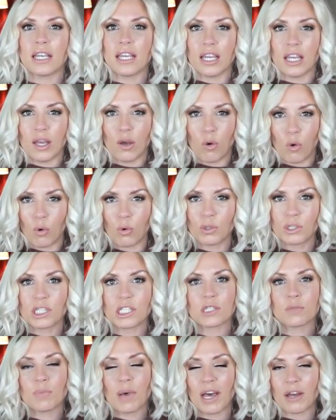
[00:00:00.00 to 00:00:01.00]
it holds
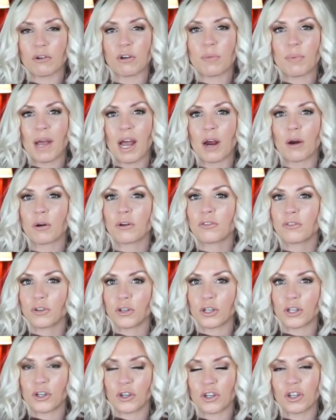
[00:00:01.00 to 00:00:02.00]
its battery power
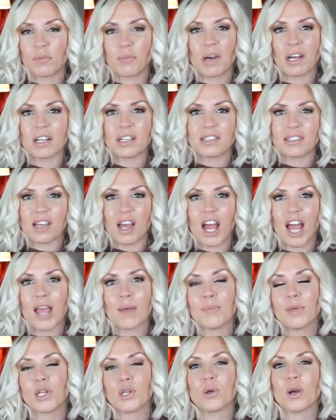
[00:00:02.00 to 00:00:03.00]
for a good amount of
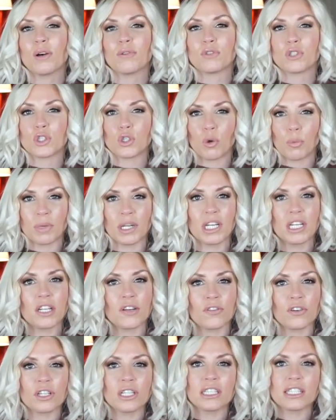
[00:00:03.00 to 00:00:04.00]
time and you have so many
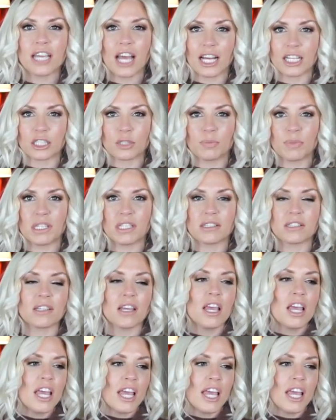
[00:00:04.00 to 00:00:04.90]
different attachments.